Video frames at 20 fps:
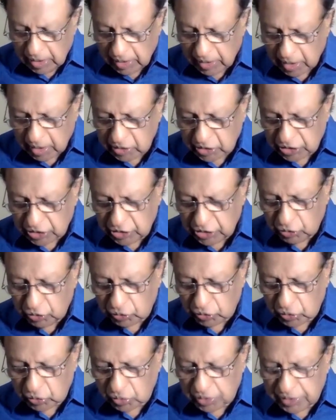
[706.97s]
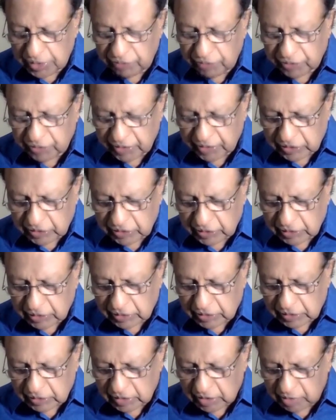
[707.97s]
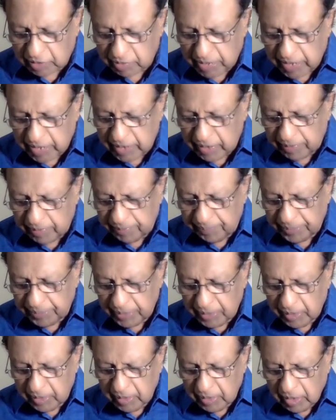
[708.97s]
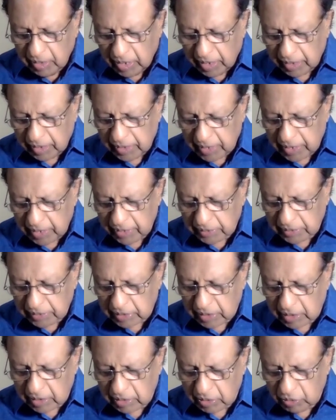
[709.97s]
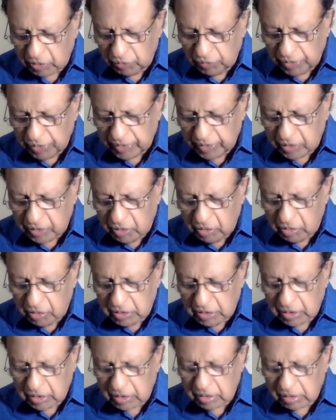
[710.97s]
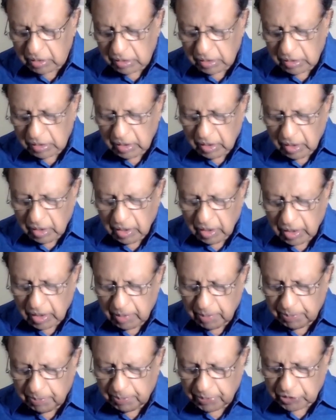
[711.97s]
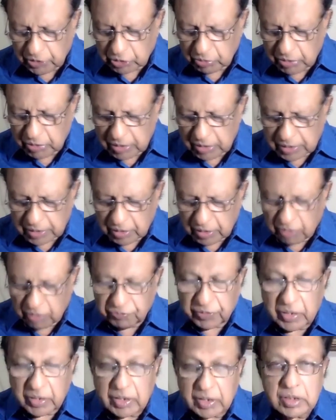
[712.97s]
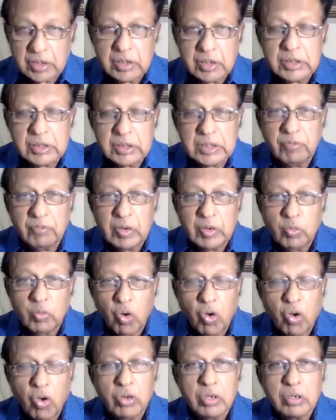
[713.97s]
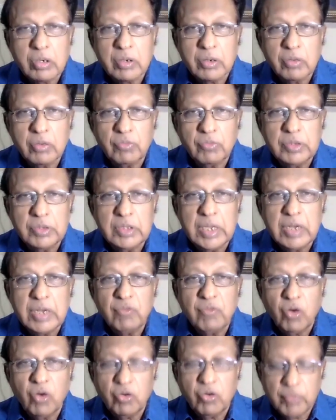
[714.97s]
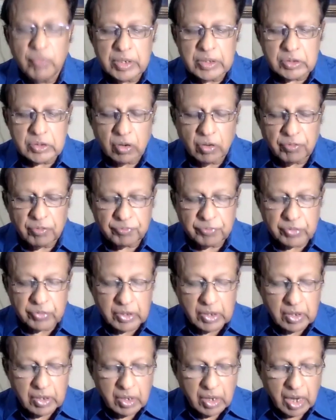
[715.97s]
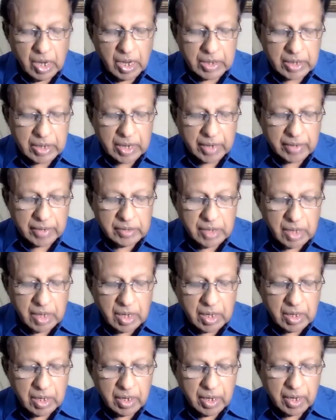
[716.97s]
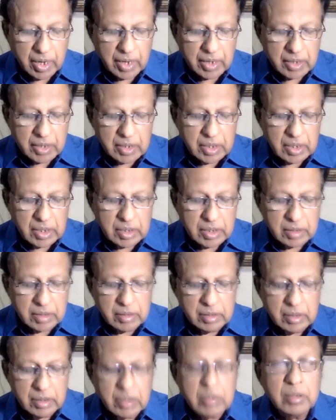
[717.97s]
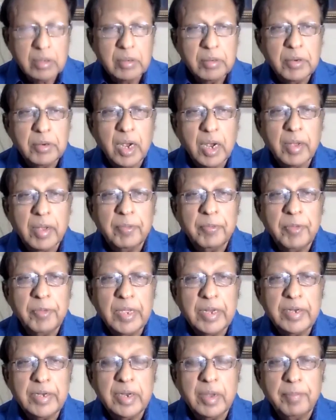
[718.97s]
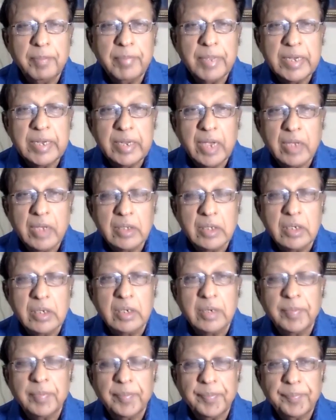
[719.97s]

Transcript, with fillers: continue. So the differences remain, and there is a very good uh, possibility of a civil war with the involvement of Al Qaeda and uh, uh, very many other,